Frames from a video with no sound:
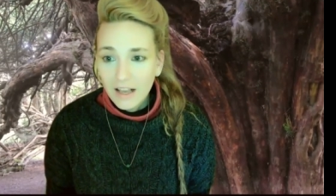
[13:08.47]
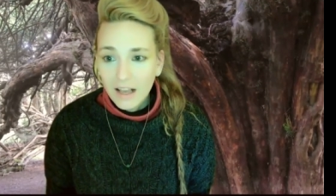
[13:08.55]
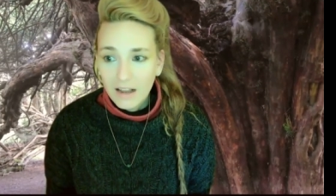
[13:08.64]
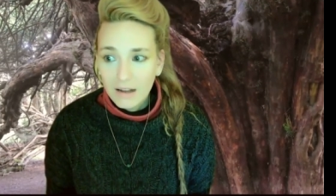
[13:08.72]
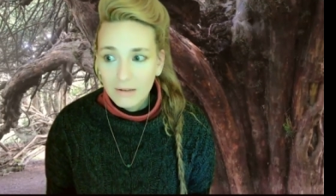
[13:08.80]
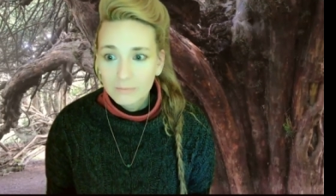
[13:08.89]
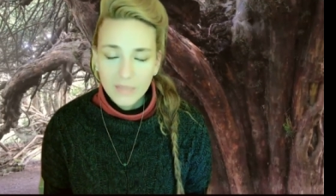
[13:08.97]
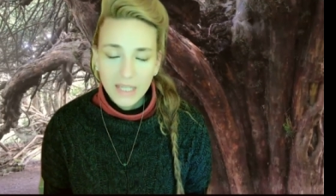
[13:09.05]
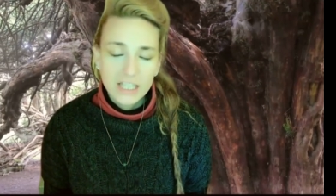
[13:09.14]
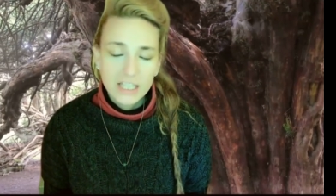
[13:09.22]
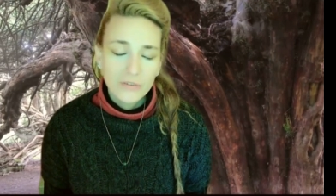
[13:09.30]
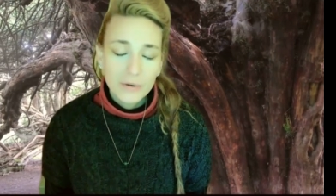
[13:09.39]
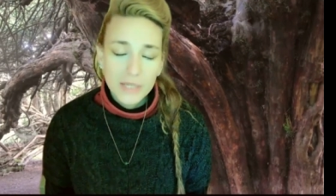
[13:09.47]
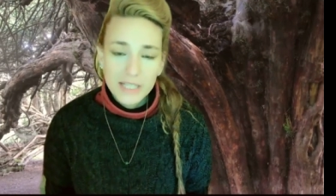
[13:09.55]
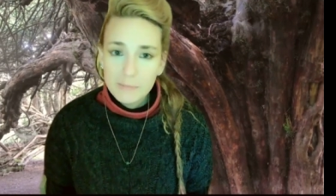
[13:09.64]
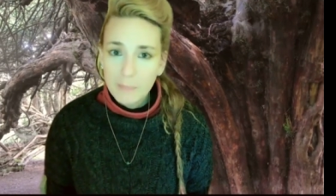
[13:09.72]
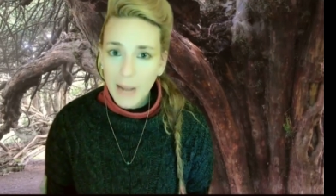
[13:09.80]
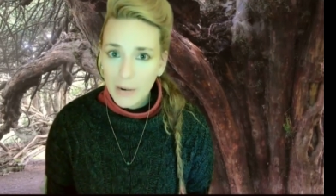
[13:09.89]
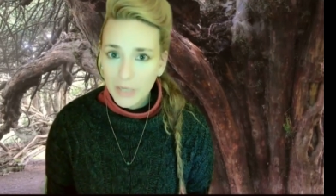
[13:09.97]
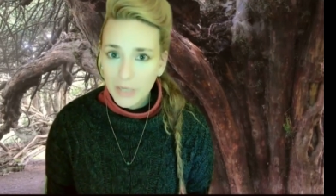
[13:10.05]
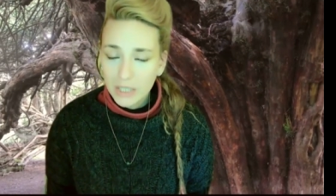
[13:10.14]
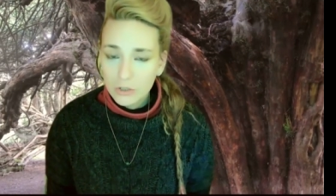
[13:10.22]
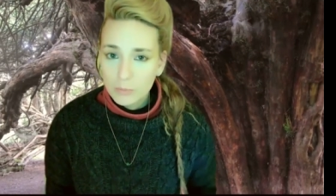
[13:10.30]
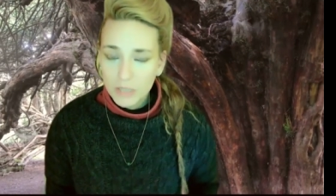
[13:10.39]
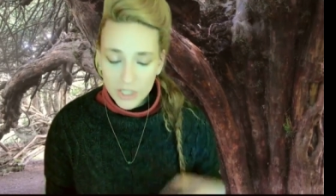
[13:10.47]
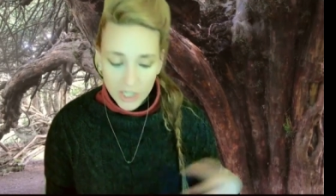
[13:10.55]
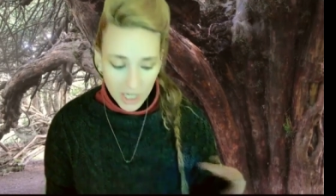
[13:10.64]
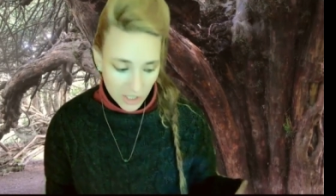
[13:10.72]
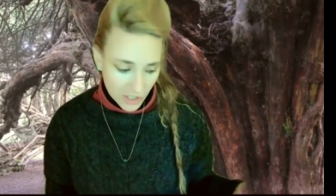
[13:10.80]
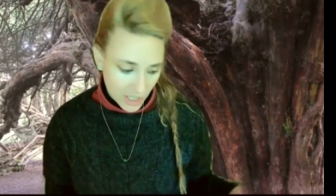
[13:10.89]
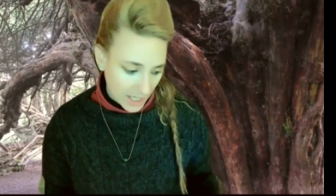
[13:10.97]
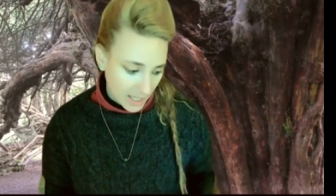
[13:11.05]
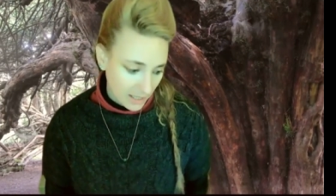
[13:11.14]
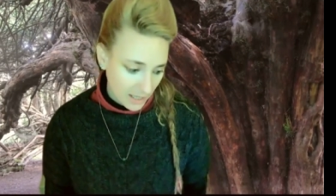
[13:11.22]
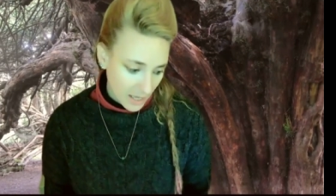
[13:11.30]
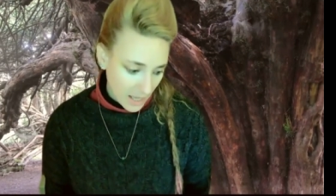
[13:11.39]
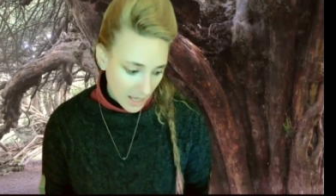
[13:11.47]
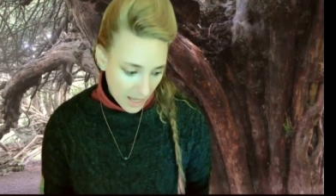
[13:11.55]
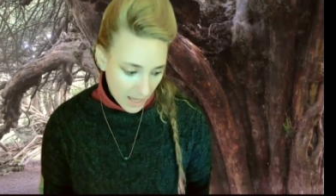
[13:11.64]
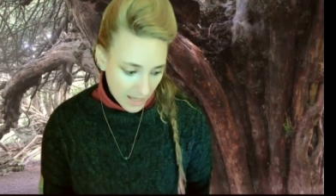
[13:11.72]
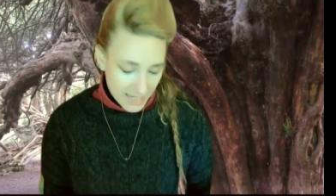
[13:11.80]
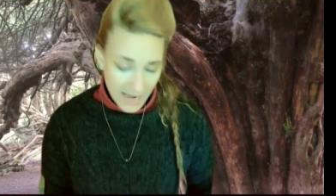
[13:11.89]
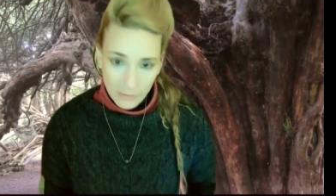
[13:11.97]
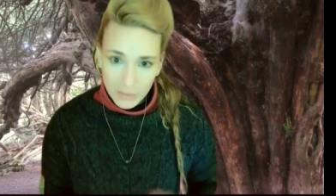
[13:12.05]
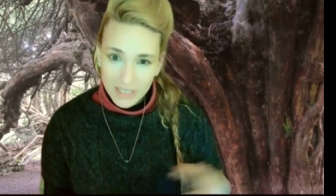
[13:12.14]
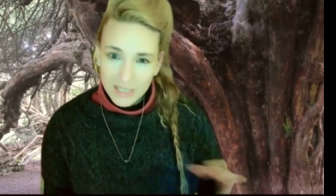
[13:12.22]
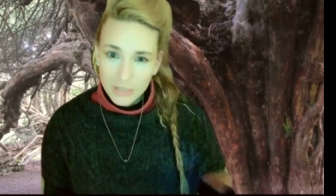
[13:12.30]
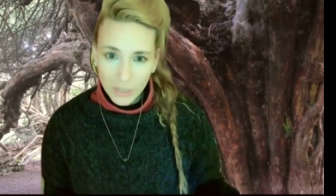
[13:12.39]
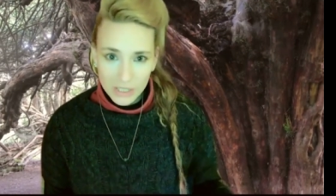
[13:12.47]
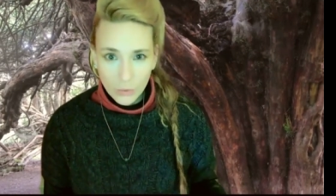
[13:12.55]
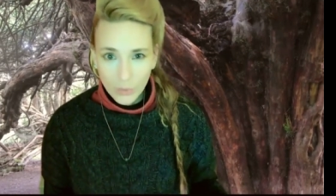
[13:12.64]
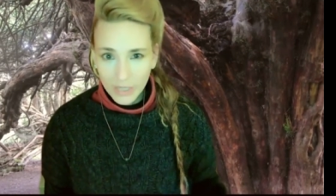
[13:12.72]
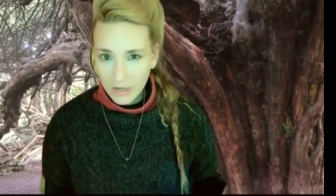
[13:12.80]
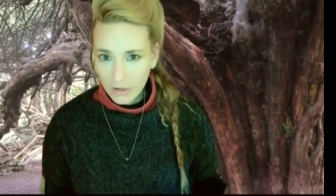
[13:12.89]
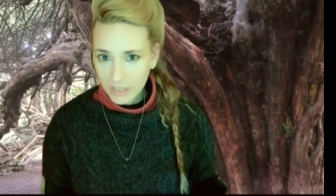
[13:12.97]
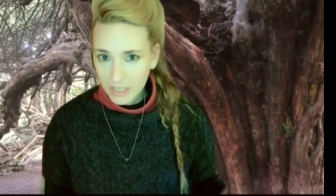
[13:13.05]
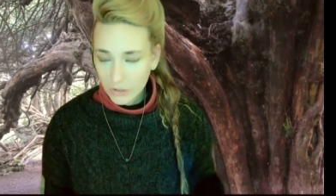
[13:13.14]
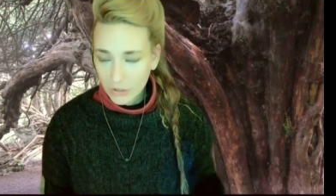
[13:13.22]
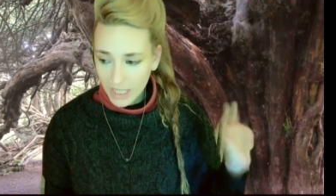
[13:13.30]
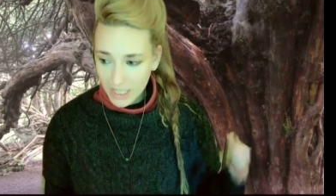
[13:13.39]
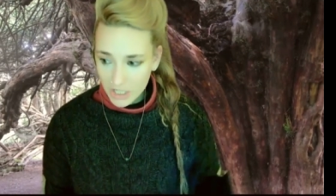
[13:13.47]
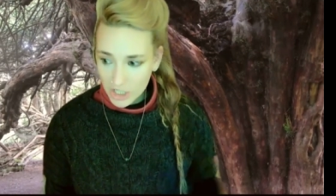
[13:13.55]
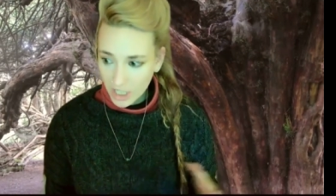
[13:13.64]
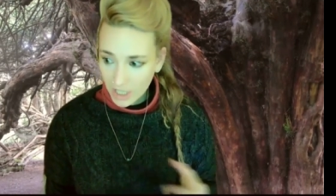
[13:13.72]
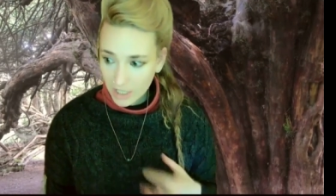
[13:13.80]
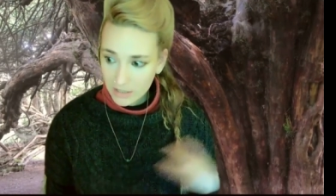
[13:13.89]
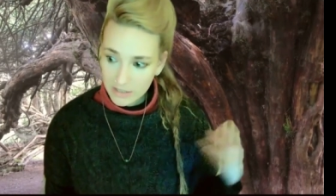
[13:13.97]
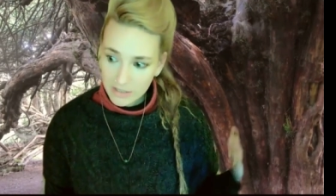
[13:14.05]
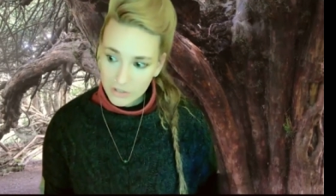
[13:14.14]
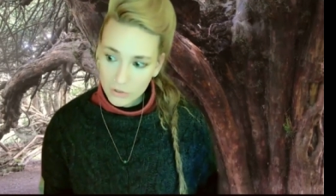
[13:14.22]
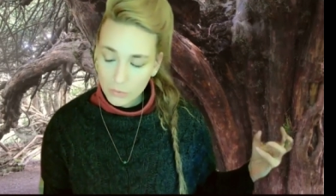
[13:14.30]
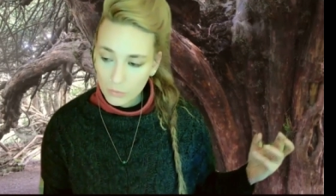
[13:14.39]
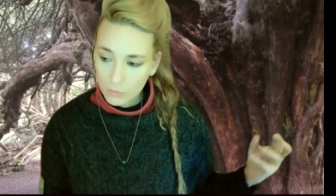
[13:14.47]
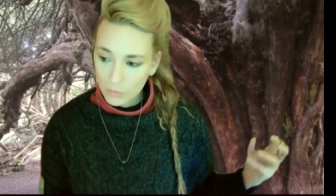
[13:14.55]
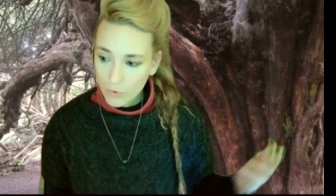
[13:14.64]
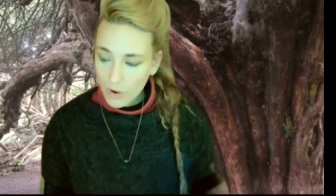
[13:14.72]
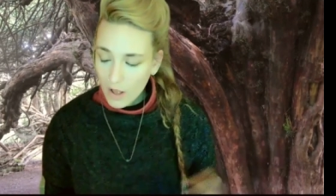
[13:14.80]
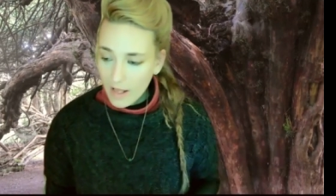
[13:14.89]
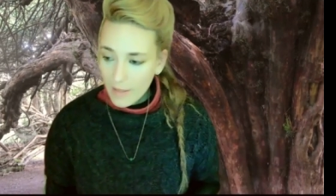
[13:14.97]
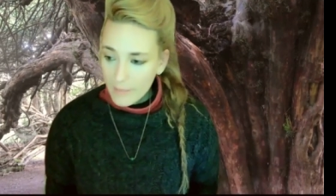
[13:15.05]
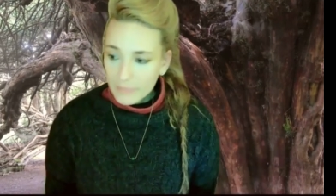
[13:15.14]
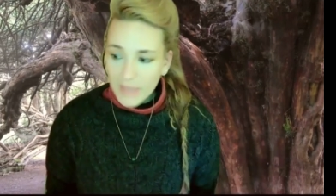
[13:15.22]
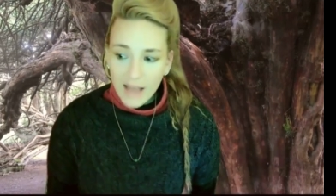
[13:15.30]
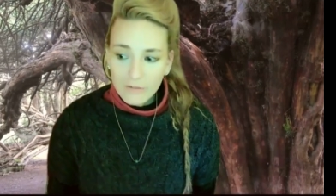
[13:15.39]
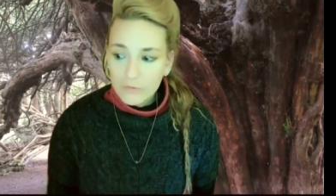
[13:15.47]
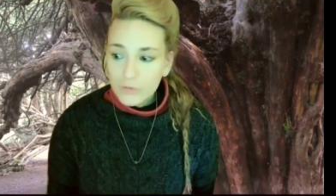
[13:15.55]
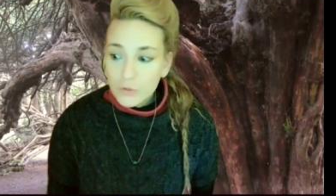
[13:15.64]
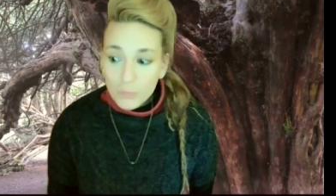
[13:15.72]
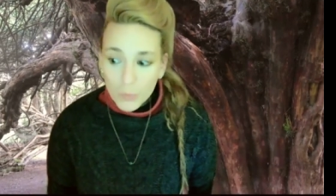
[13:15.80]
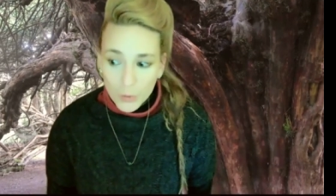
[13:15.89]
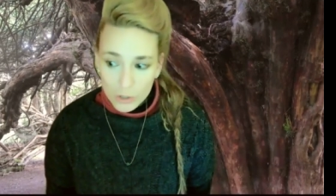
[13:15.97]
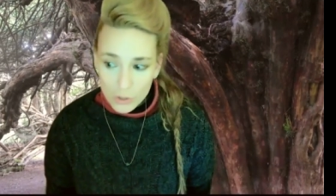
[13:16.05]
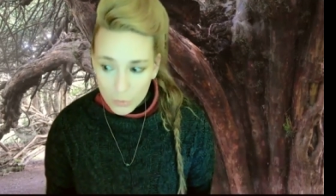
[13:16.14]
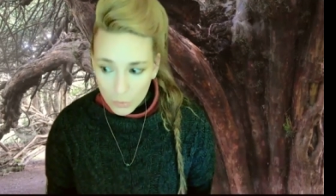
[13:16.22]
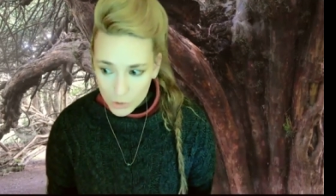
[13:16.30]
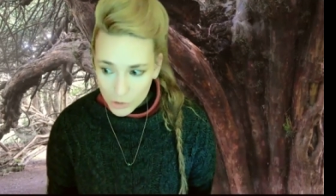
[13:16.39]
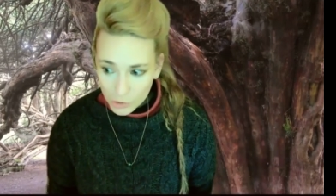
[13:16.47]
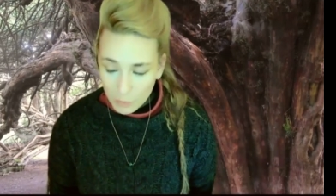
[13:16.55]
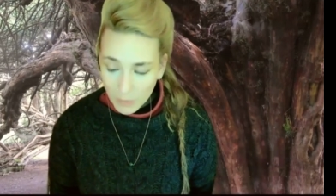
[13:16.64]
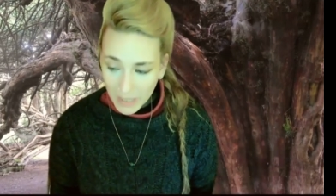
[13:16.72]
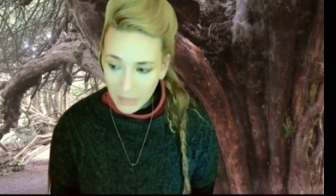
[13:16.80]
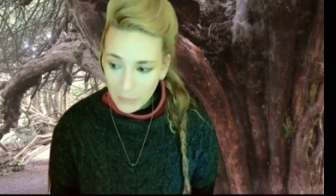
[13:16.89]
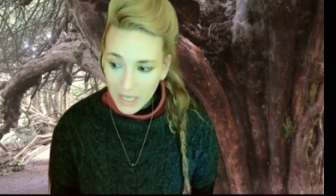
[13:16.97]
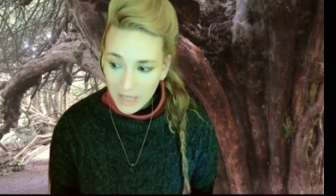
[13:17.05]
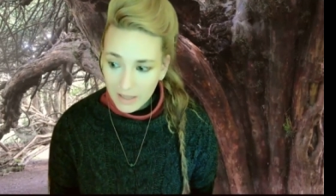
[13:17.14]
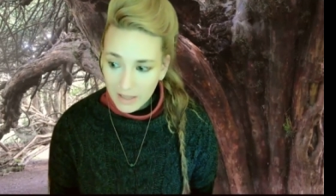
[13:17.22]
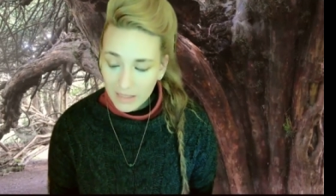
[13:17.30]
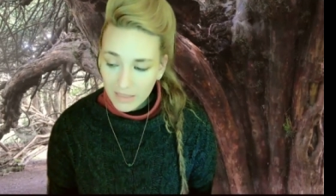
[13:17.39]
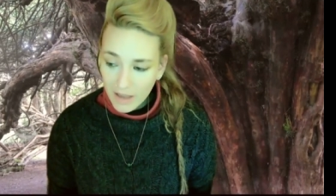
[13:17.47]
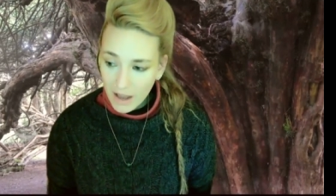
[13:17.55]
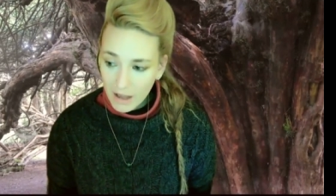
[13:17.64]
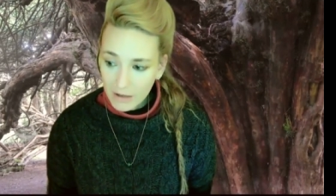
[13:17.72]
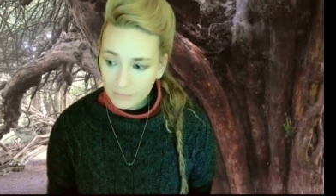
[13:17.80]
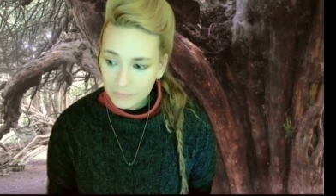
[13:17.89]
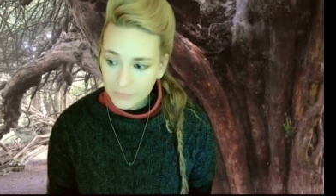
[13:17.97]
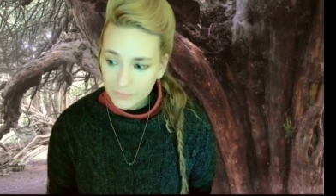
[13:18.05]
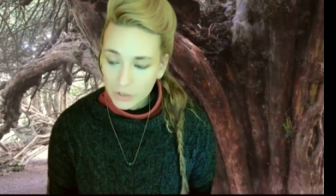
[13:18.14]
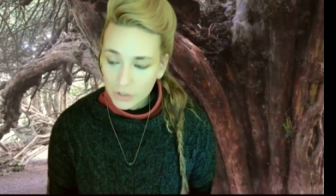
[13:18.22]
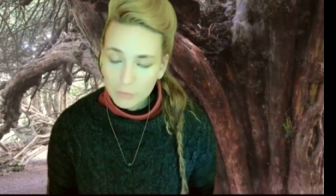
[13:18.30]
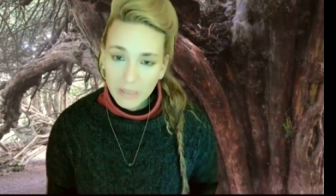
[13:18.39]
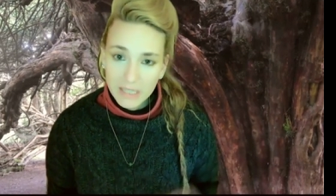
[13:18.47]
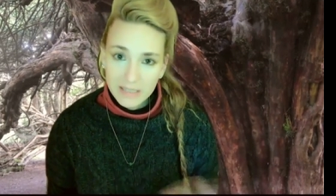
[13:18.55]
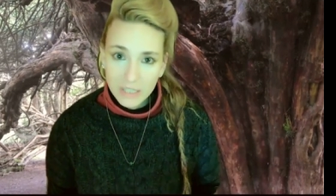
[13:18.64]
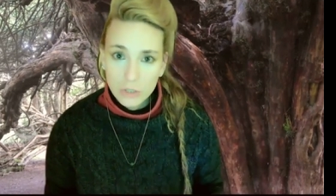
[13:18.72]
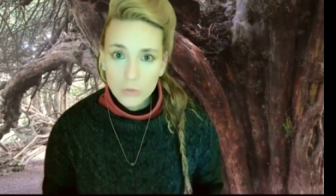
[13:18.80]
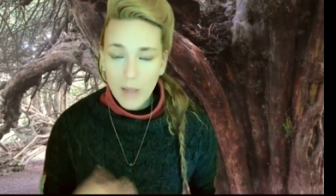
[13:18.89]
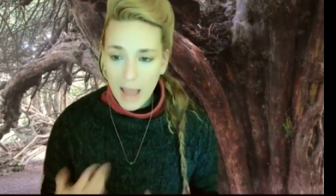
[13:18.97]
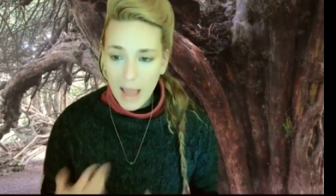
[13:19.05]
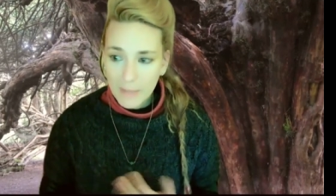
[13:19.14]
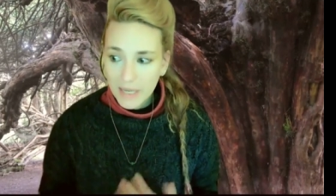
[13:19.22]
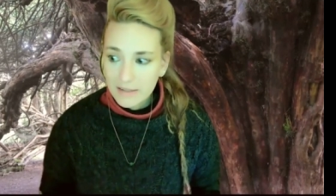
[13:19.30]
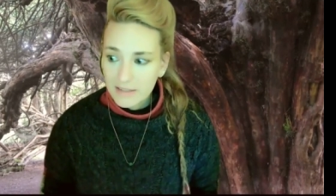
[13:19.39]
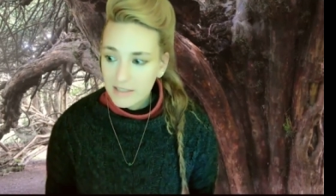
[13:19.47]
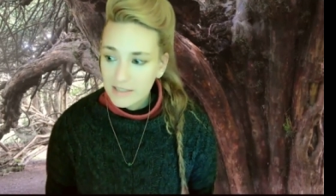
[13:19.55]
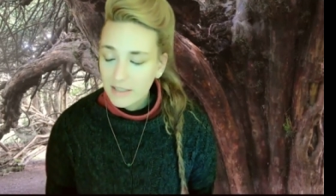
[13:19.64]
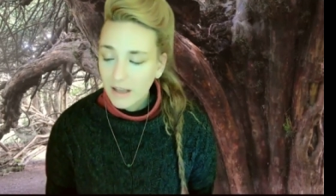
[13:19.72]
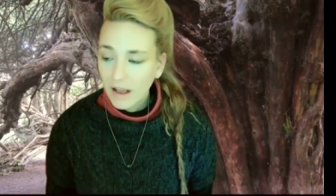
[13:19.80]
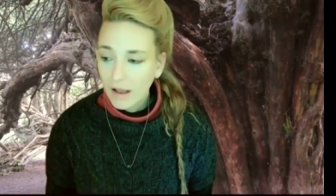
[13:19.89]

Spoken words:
It's very inspiring to be changing directly what's going on in our kitchens, to have a few more tools to play with, just building new habits,